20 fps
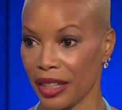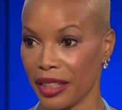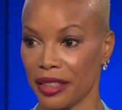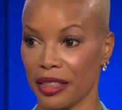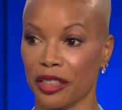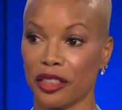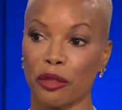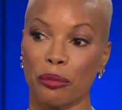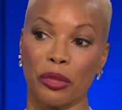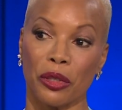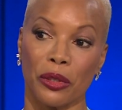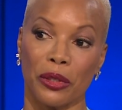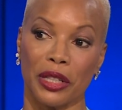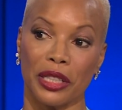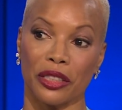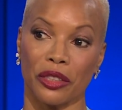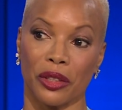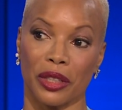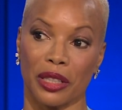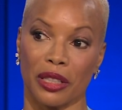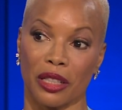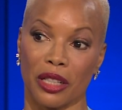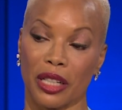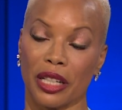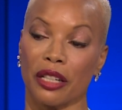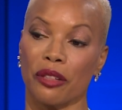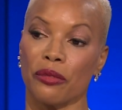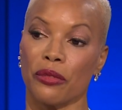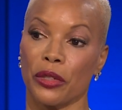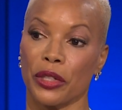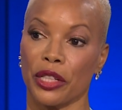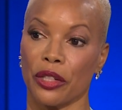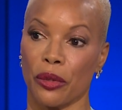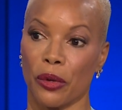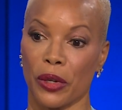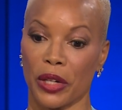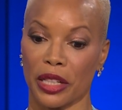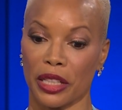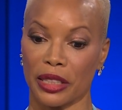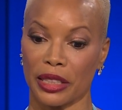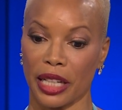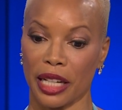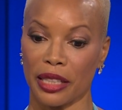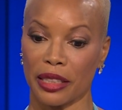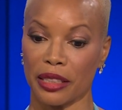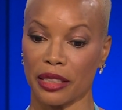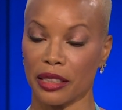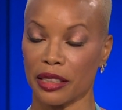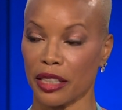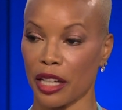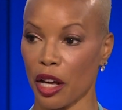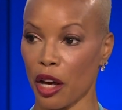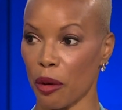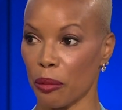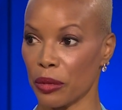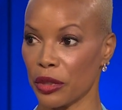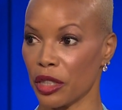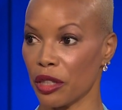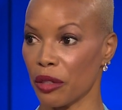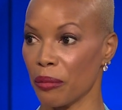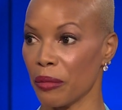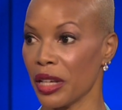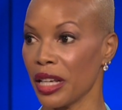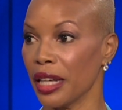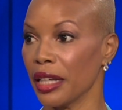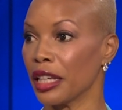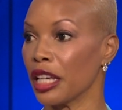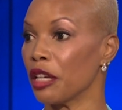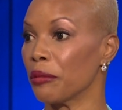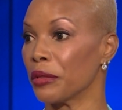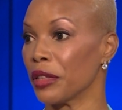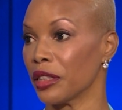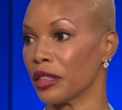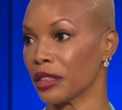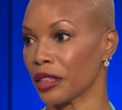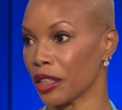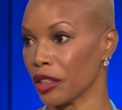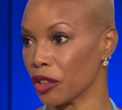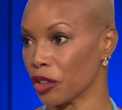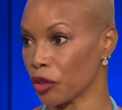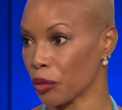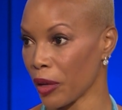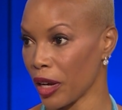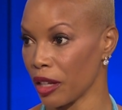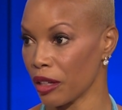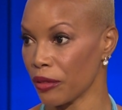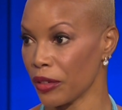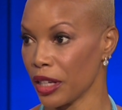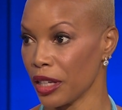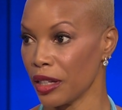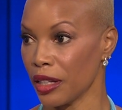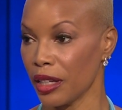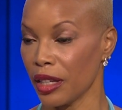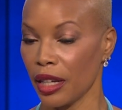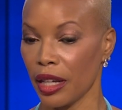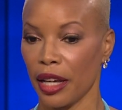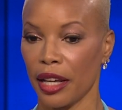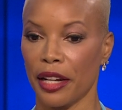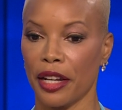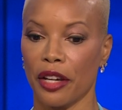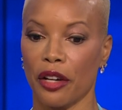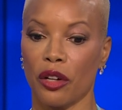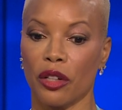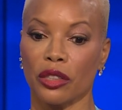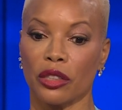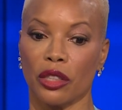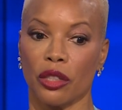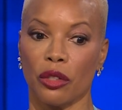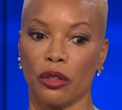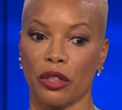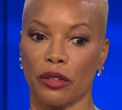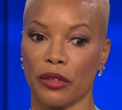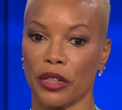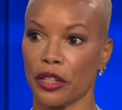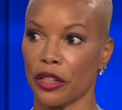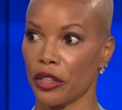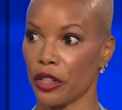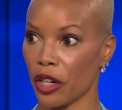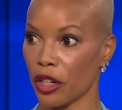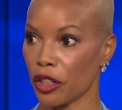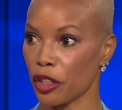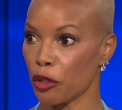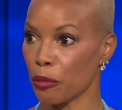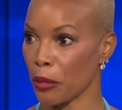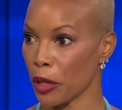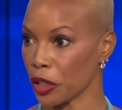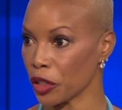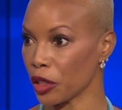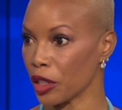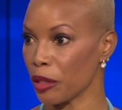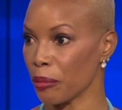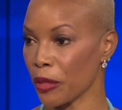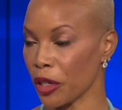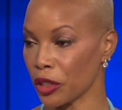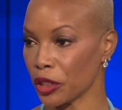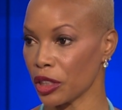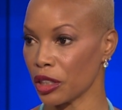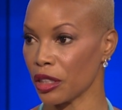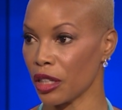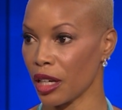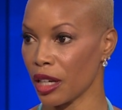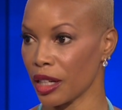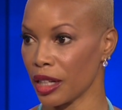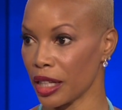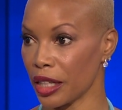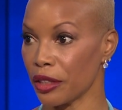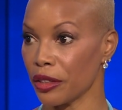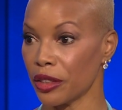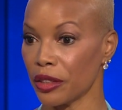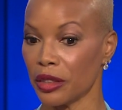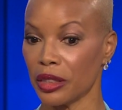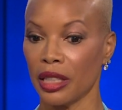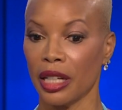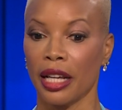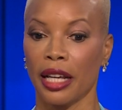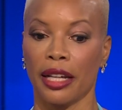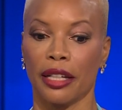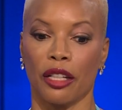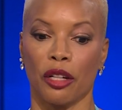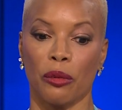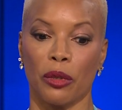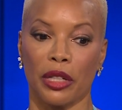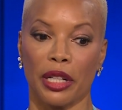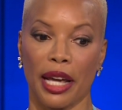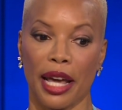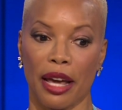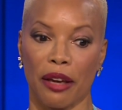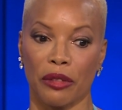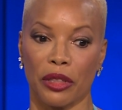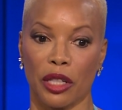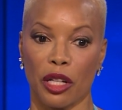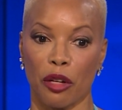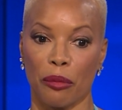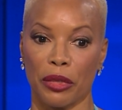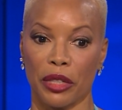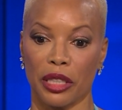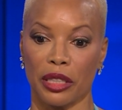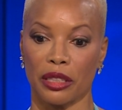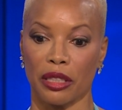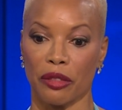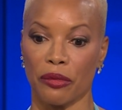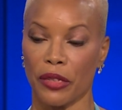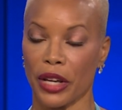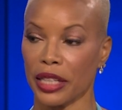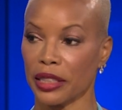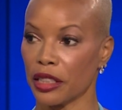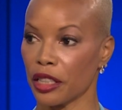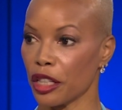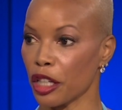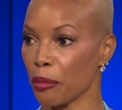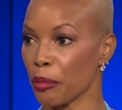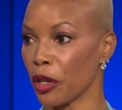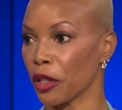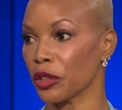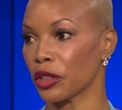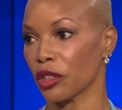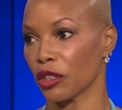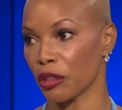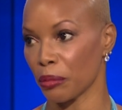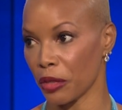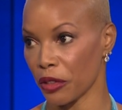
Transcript: These employees are looking for their organizations to help them keep their skills relevant. And they also, if they're younger emerging leaders, they want to have the companies invest in their personal and